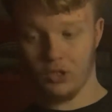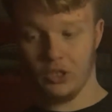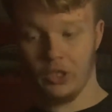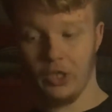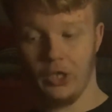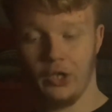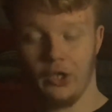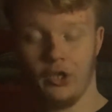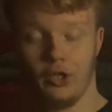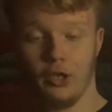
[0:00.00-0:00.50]

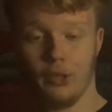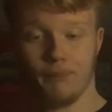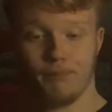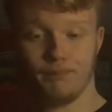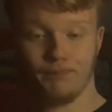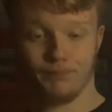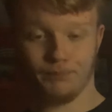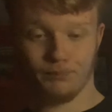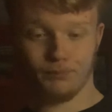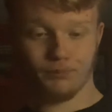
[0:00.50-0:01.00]

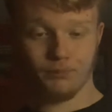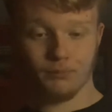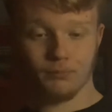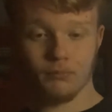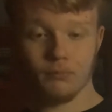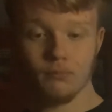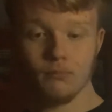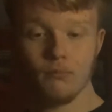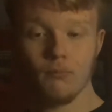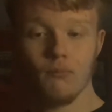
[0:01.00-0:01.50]
Um,
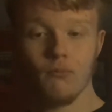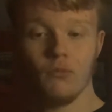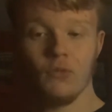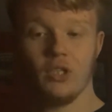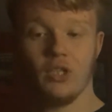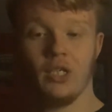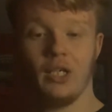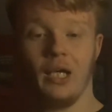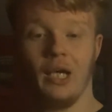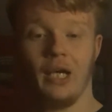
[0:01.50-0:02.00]

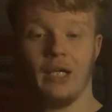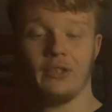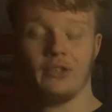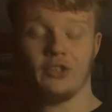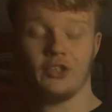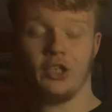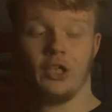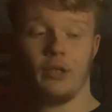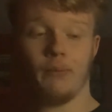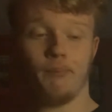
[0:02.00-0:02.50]
and
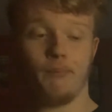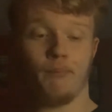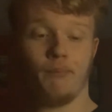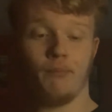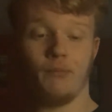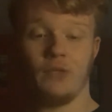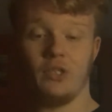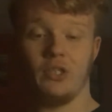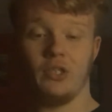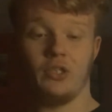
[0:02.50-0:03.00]
um,
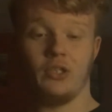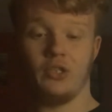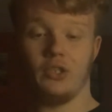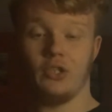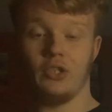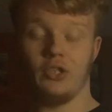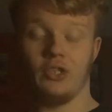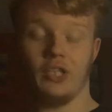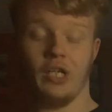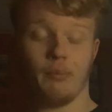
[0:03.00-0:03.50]

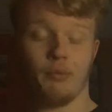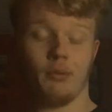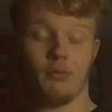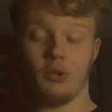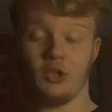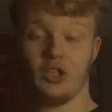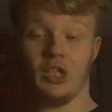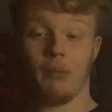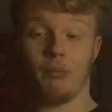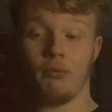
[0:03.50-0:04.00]
yeah, I'm pretty
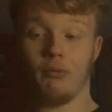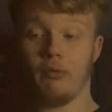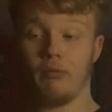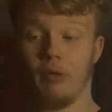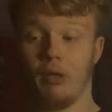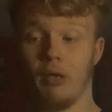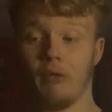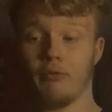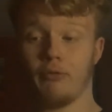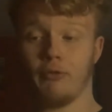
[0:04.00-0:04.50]
much happy with
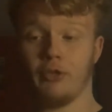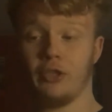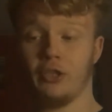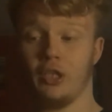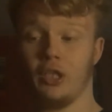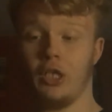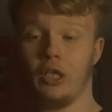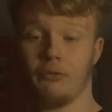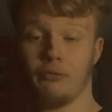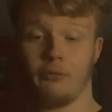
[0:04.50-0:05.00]
everything that
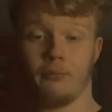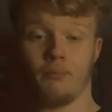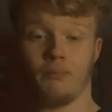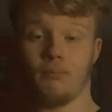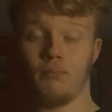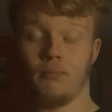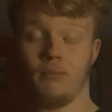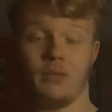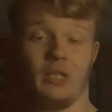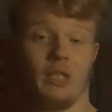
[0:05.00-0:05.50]
I've
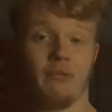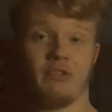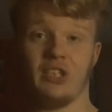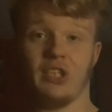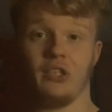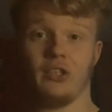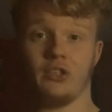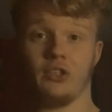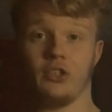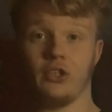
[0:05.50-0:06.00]
that I
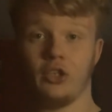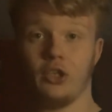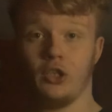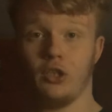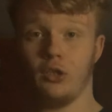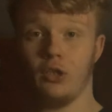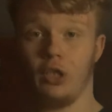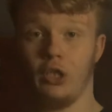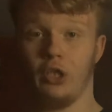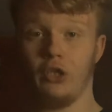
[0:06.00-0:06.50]
technically
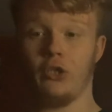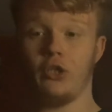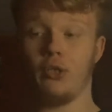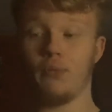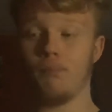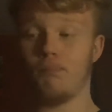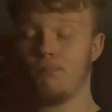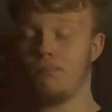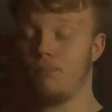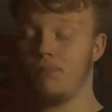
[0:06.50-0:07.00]
got.
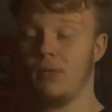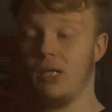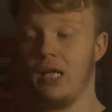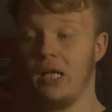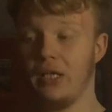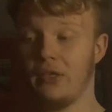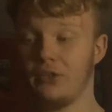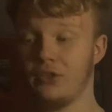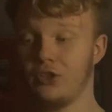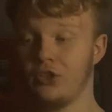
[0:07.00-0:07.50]
Um,
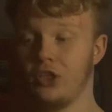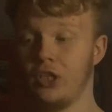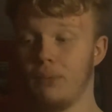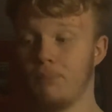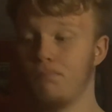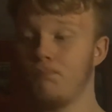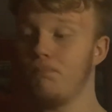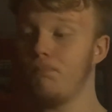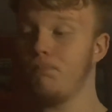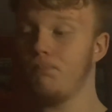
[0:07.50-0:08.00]
and
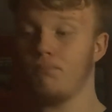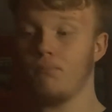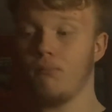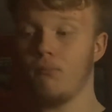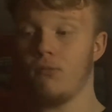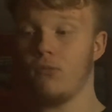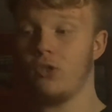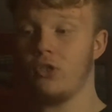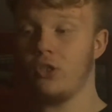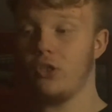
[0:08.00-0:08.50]
um,
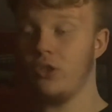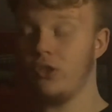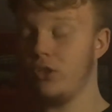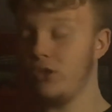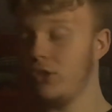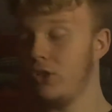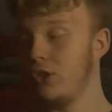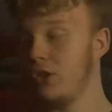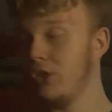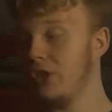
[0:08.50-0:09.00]

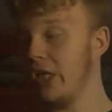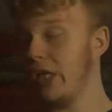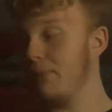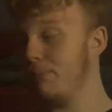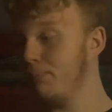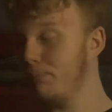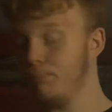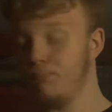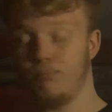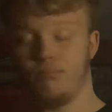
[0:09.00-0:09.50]
yeah,
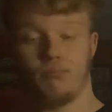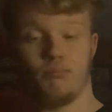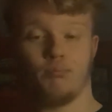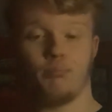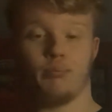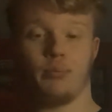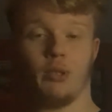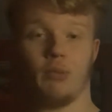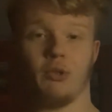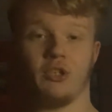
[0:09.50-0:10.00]

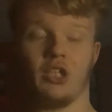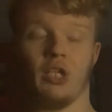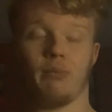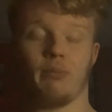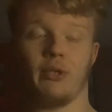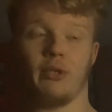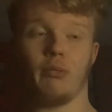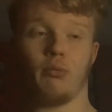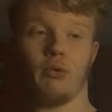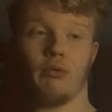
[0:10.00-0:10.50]
pretty much
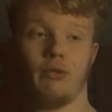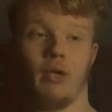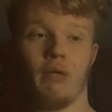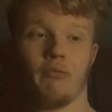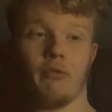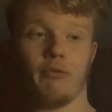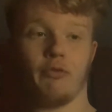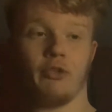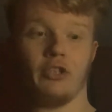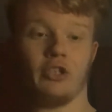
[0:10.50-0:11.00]
happy with
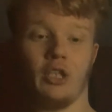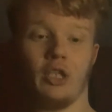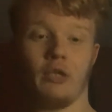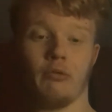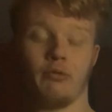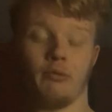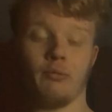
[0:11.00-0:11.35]
everything that I've